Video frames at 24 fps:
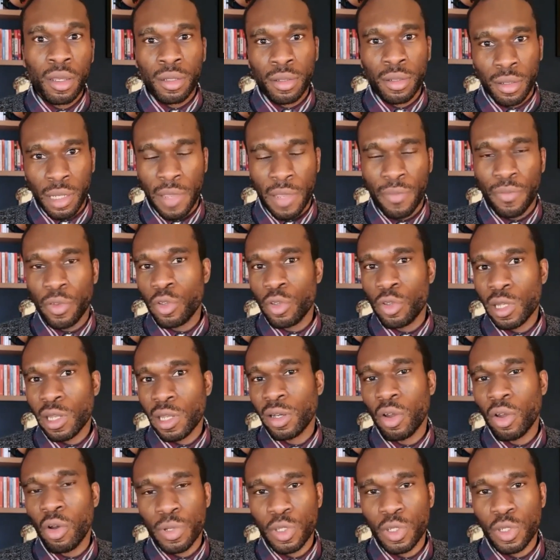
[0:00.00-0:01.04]
If you're using an
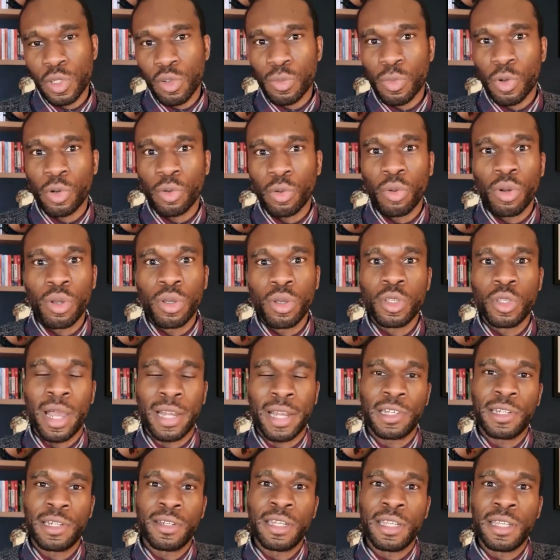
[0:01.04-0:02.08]
open source model, you
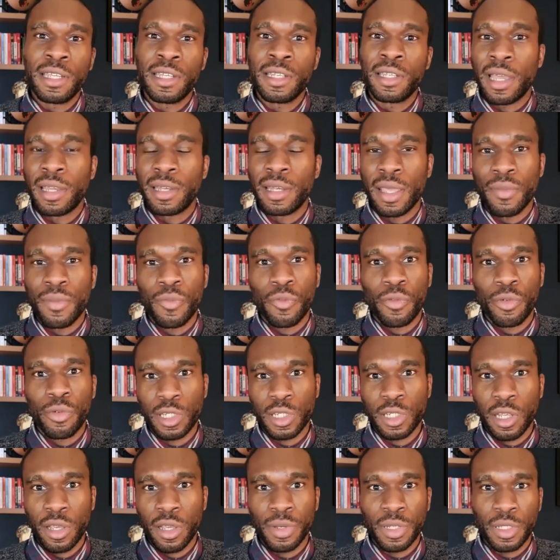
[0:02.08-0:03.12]
actually need an inference
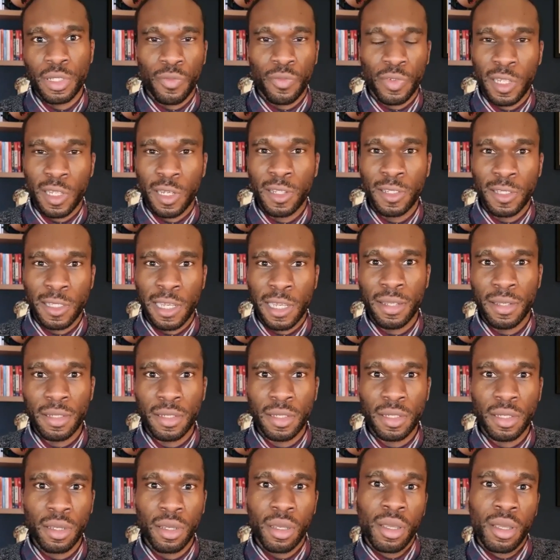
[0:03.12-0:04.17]
server to facilitate
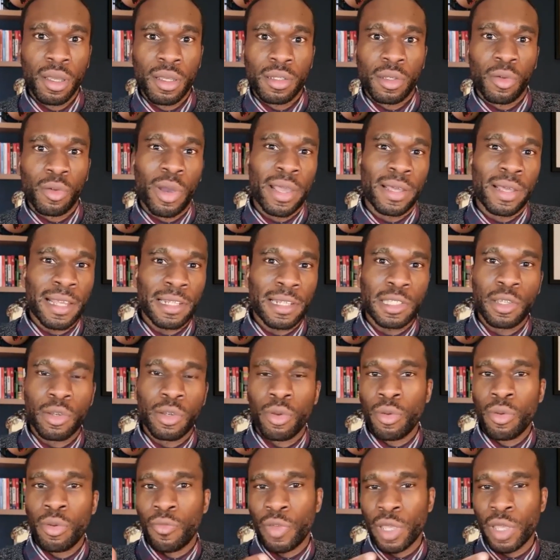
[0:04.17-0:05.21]
this. The way I like to
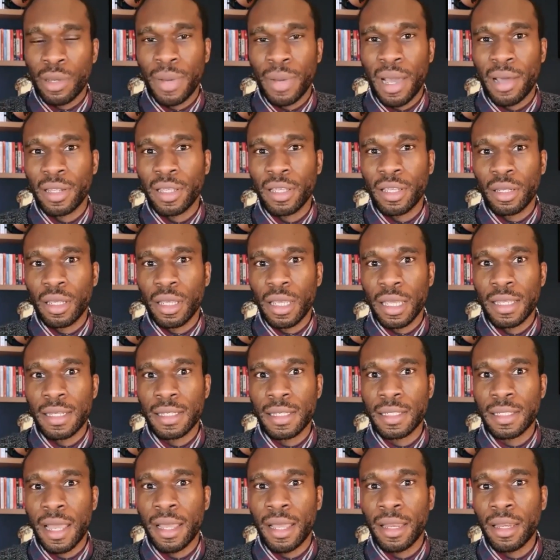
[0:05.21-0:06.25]
think about it
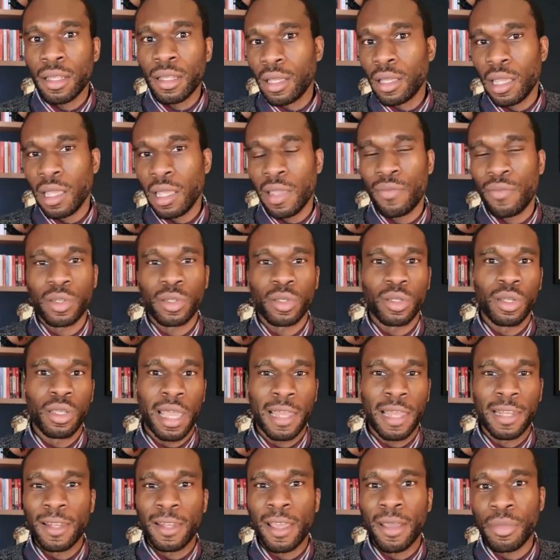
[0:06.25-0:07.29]
is that if an
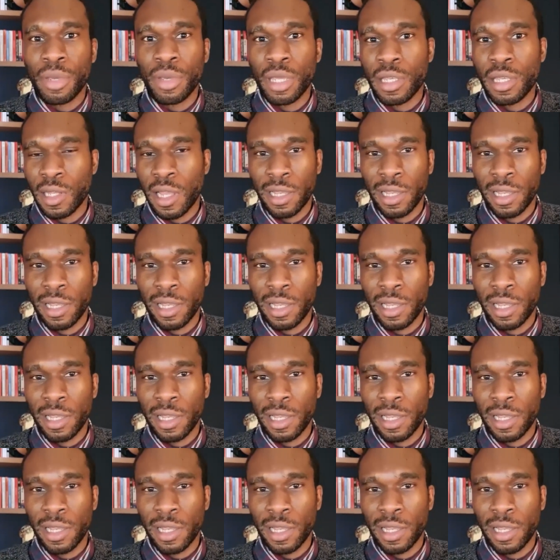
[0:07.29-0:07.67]
LLM is like